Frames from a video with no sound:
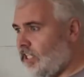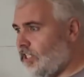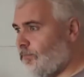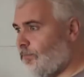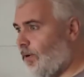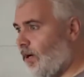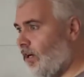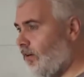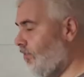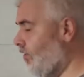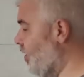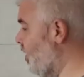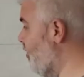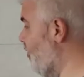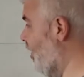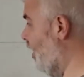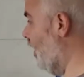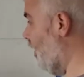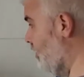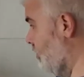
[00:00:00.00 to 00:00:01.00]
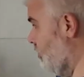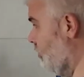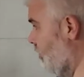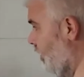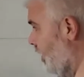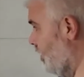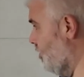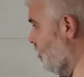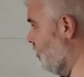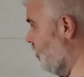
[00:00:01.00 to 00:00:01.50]
is perfectly valid. So
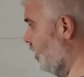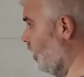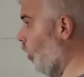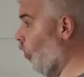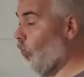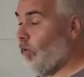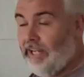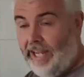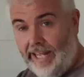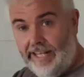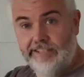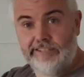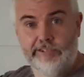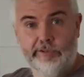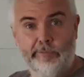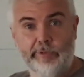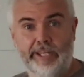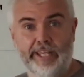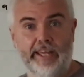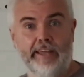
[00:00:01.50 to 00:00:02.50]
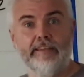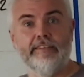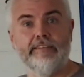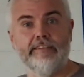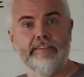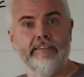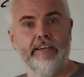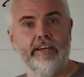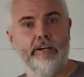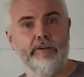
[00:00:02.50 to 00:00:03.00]
that's the only answer we
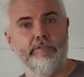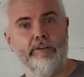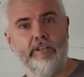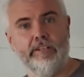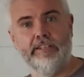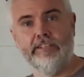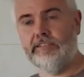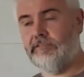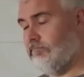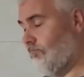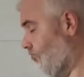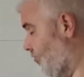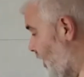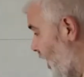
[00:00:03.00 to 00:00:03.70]
get out of all this.